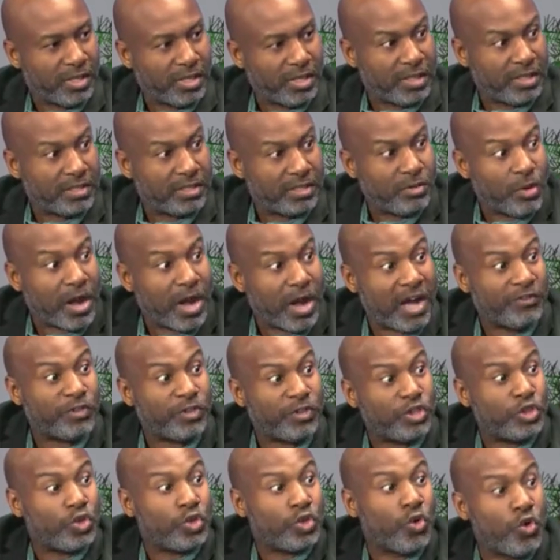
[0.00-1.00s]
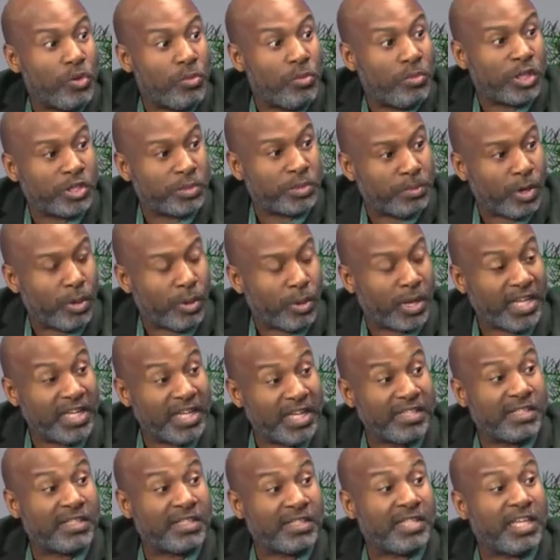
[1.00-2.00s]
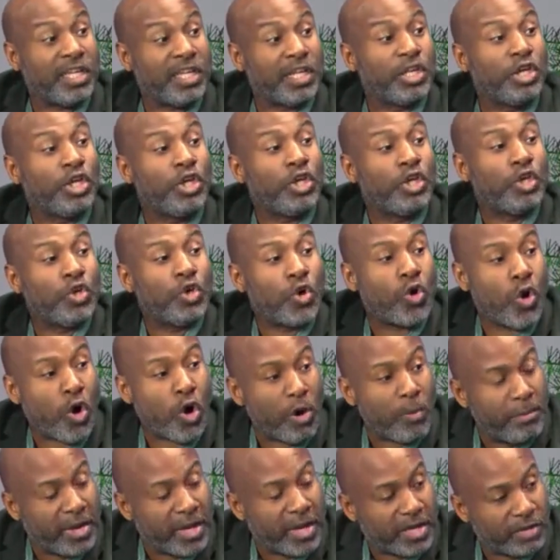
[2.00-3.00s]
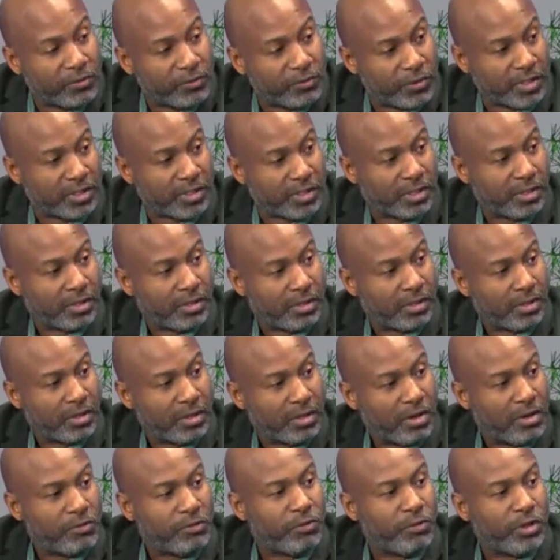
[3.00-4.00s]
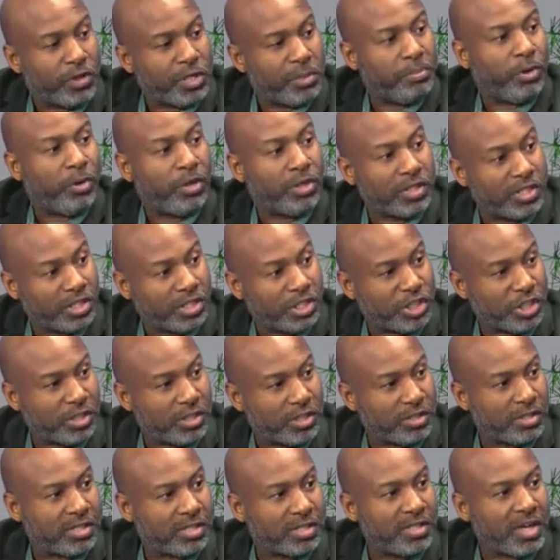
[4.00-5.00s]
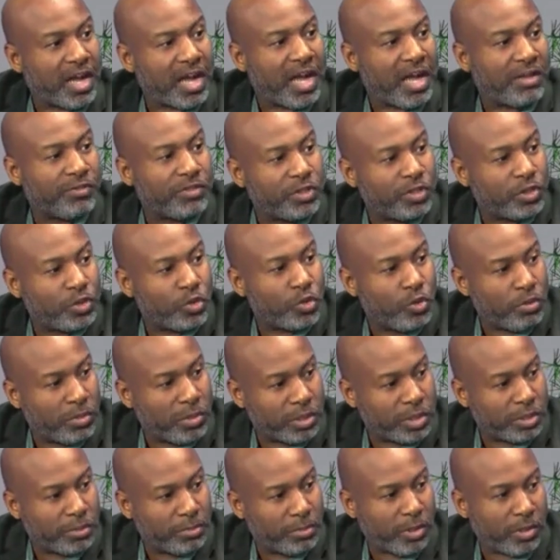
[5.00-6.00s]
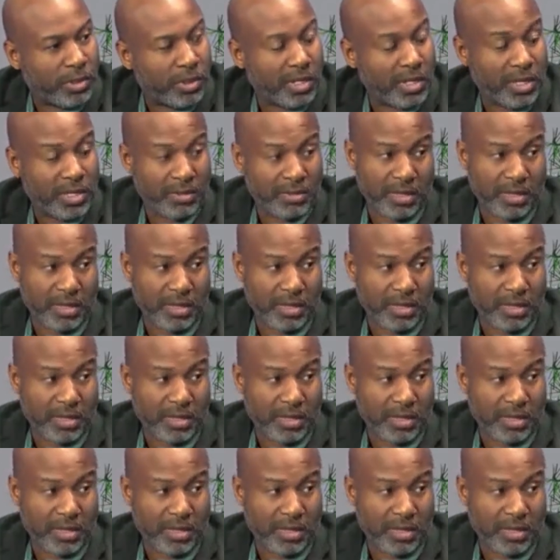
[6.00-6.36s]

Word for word: to have so much power? Is it in your benefit for the politicians to have so much power?